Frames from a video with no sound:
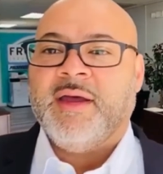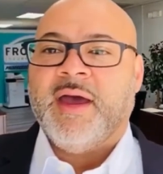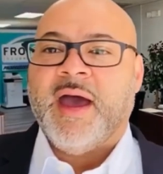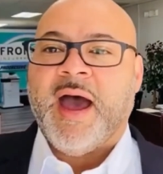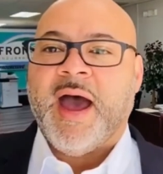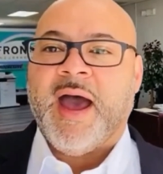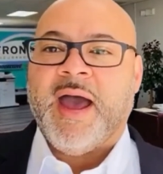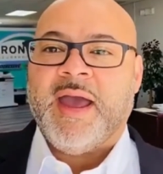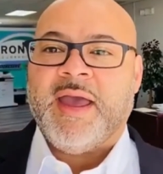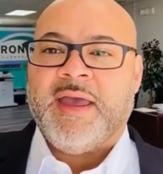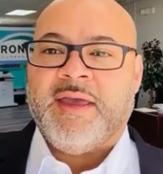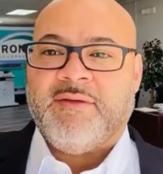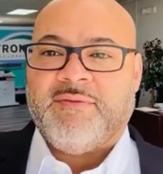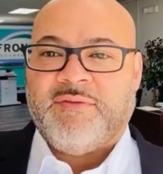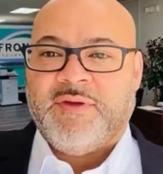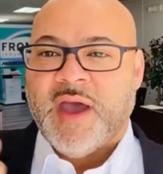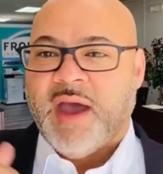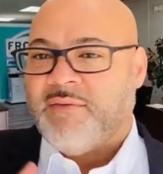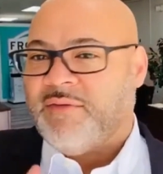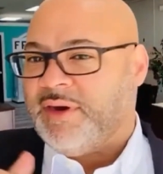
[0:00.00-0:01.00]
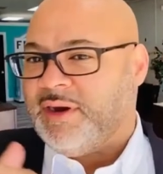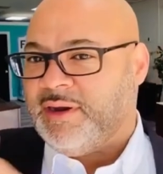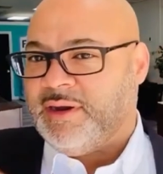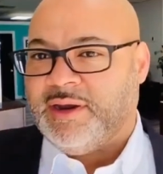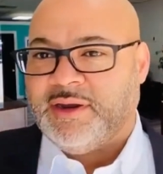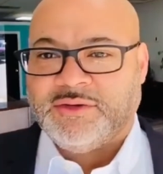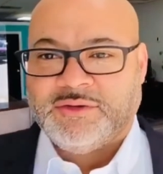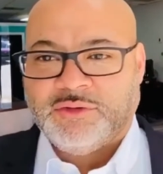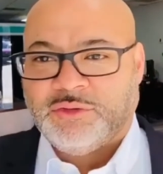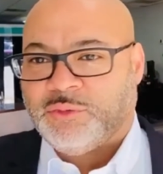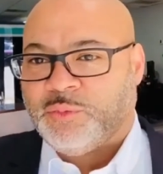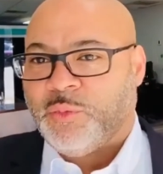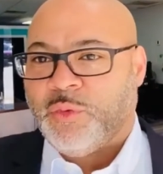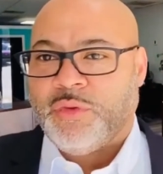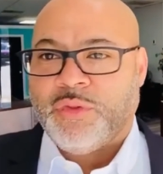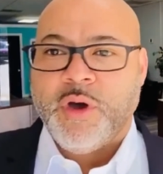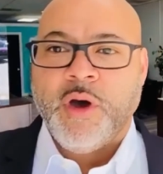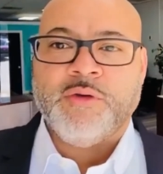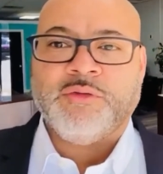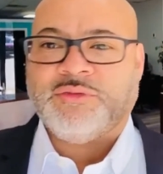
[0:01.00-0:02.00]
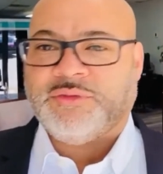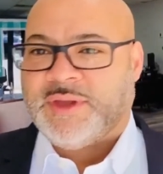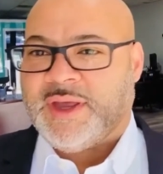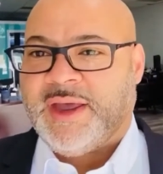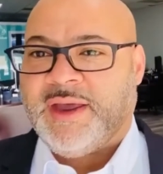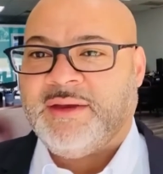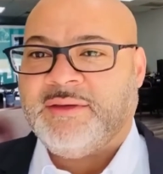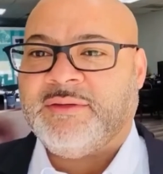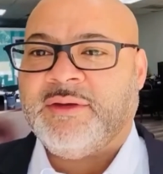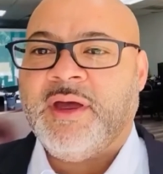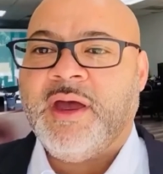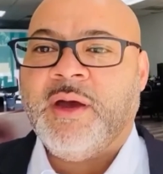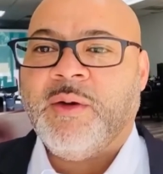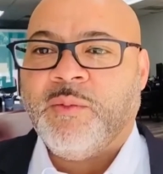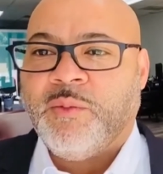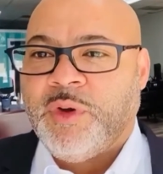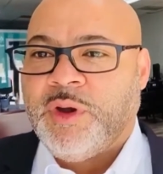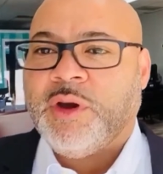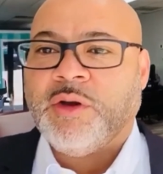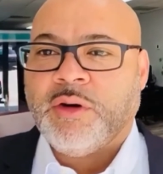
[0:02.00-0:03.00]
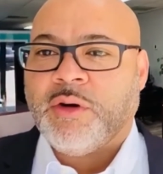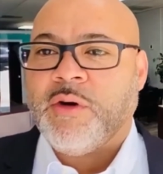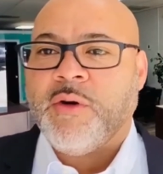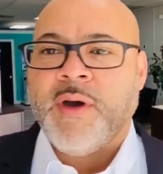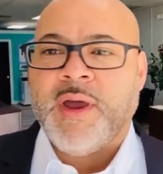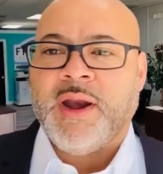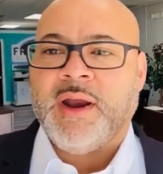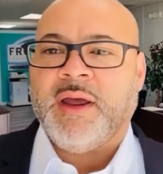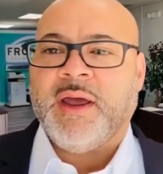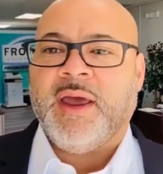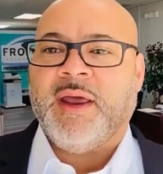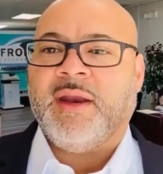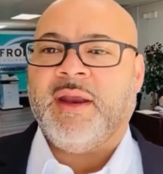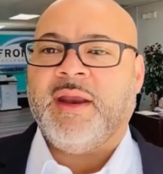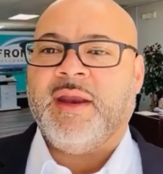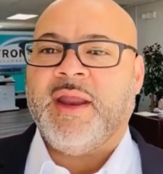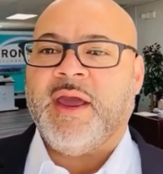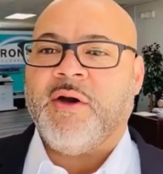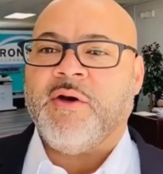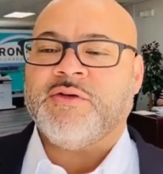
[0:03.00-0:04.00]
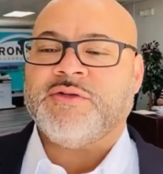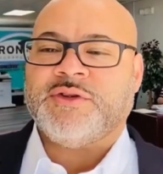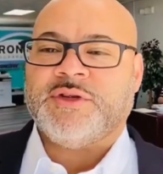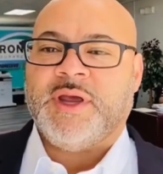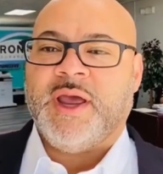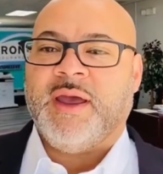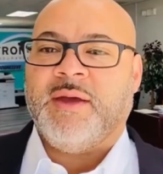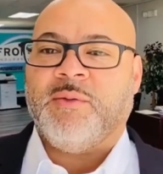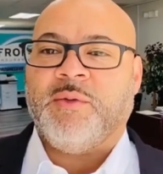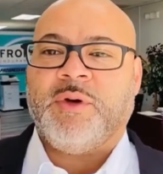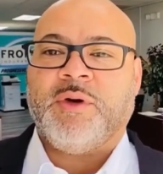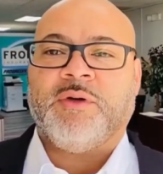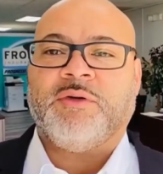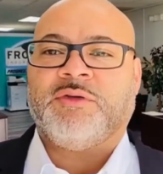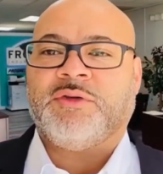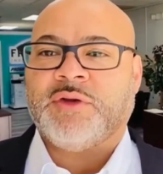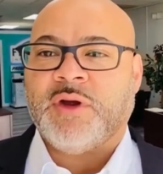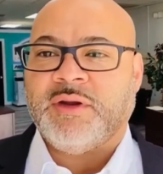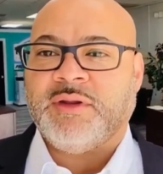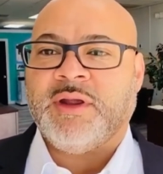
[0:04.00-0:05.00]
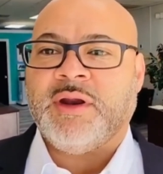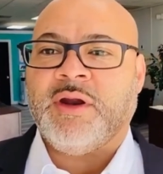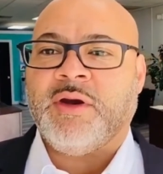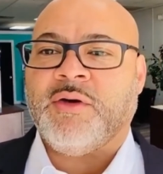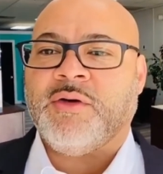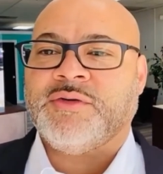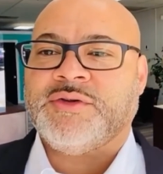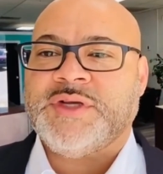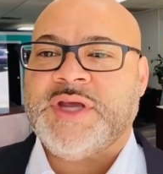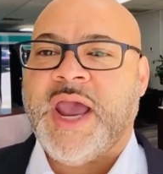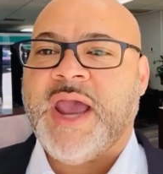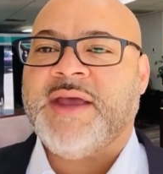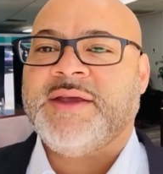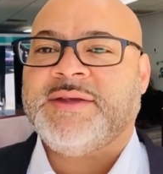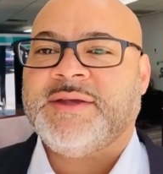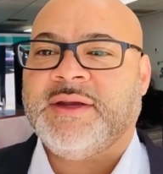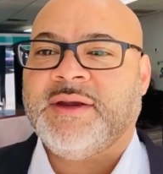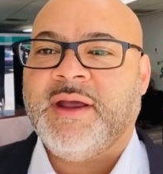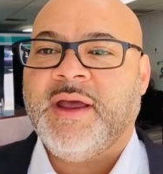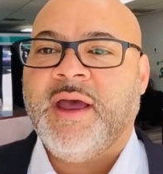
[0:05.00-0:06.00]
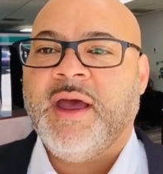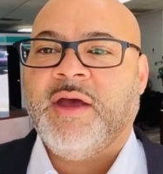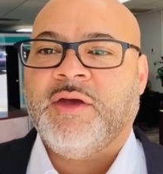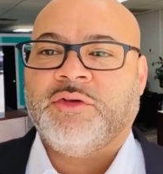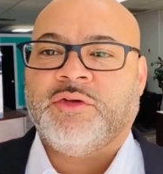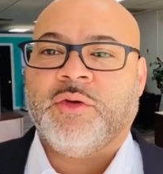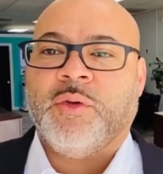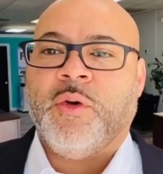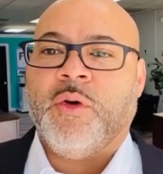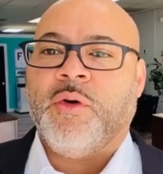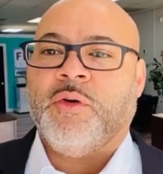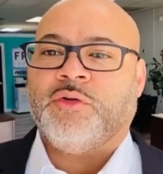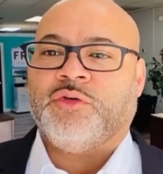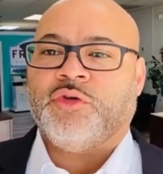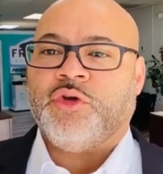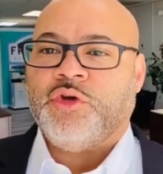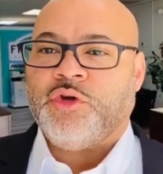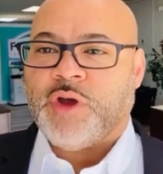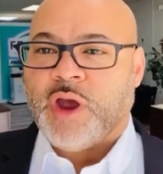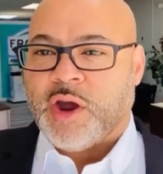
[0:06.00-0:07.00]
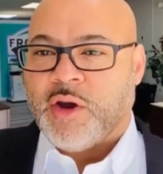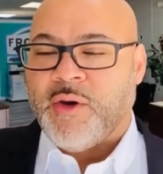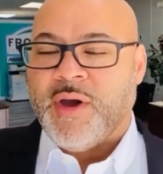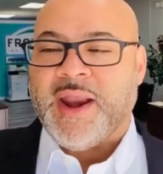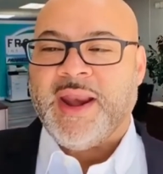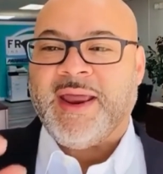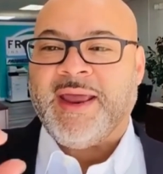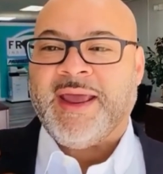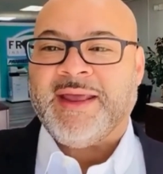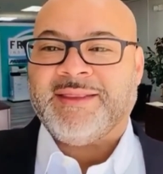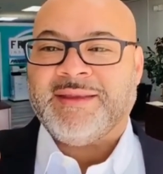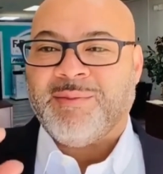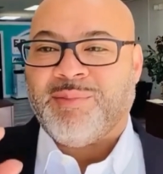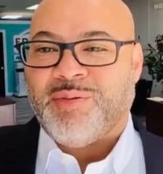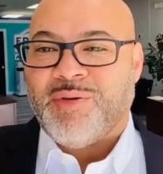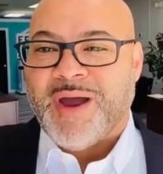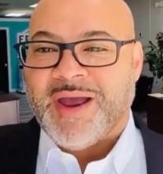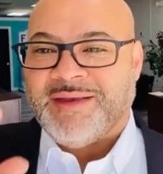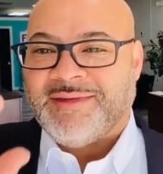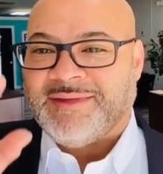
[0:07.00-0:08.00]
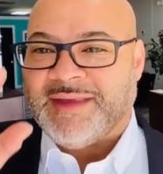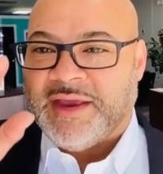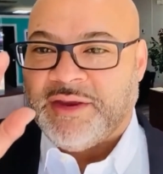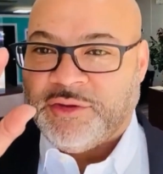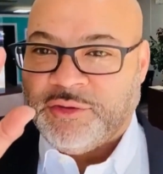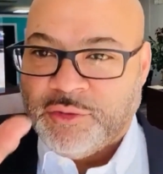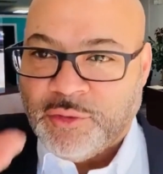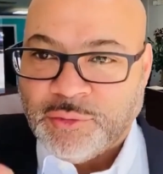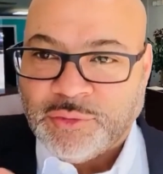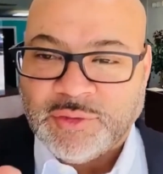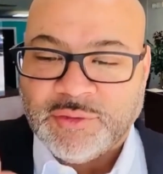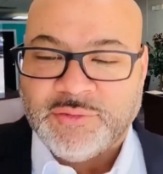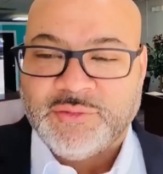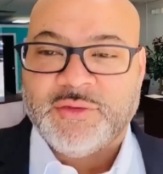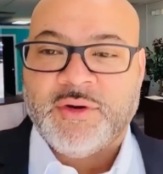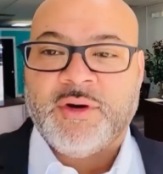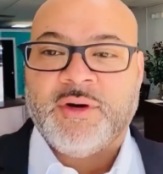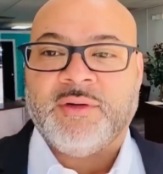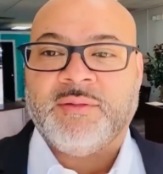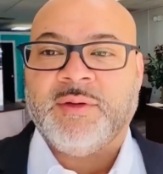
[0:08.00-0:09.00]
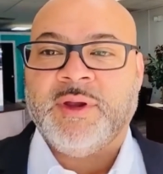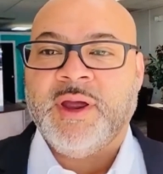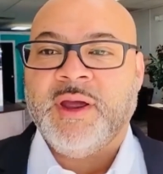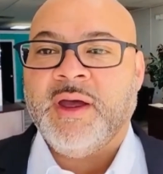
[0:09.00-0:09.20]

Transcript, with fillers: Uh, if you have any issues with those things, we're going to go ahead and, and, and negotiate. We're going to start the negotiation so, so you can go ahead and get the price that you deserve.